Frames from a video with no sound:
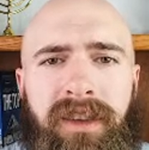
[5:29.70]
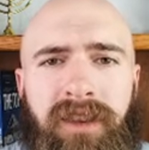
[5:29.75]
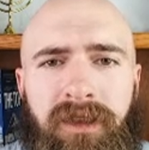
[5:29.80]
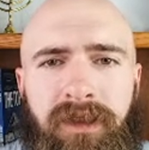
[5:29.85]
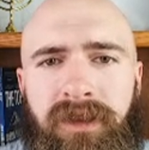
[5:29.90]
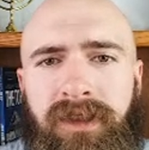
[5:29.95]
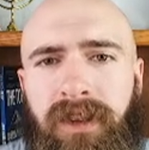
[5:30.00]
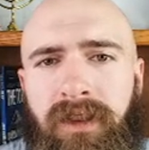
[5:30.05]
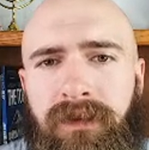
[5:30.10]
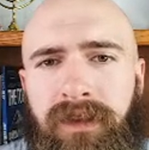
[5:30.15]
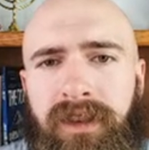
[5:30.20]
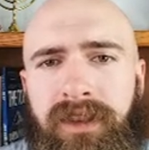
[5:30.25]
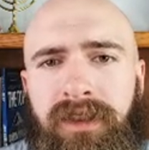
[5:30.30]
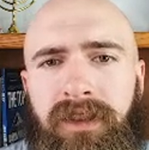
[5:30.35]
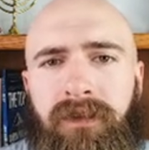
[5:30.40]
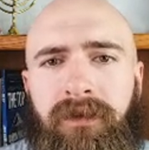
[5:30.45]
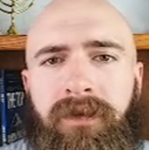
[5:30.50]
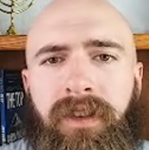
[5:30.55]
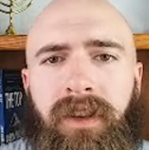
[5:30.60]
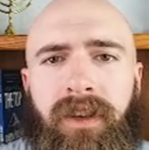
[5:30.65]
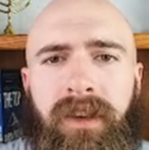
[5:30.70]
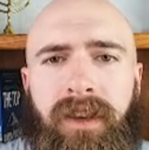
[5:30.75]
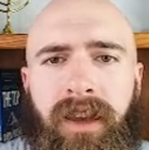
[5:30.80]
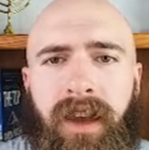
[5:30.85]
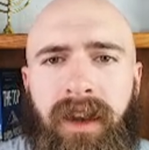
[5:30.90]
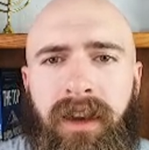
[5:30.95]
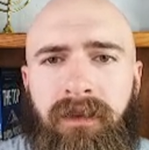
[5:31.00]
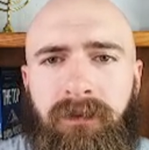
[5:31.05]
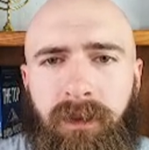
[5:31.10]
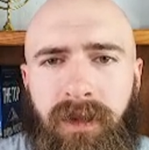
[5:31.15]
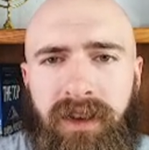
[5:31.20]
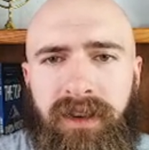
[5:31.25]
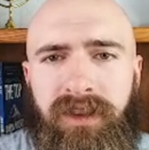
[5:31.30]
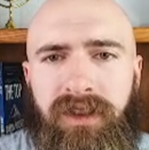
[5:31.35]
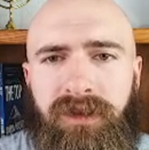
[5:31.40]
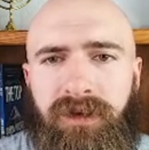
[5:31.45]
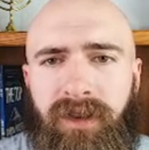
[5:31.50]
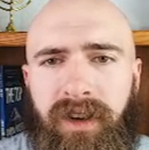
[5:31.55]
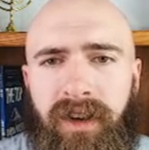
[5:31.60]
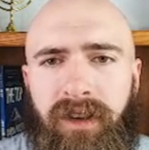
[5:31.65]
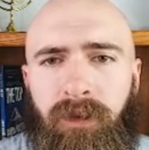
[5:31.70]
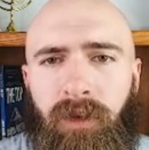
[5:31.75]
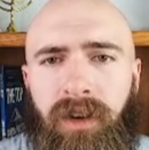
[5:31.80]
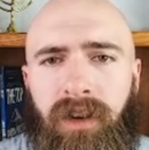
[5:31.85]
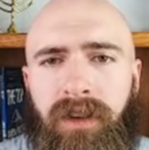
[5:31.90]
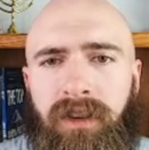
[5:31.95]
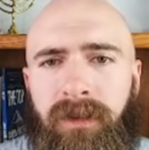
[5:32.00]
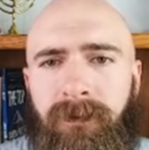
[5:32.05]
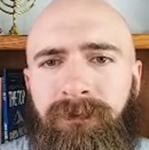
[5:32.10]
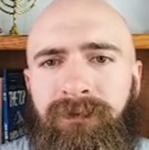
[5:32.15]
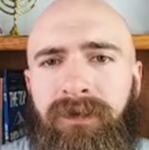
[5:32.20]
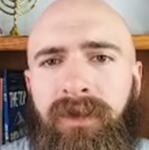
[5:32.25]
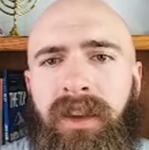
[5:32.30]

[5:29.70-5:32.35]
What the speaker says: years of this very kind of ministry work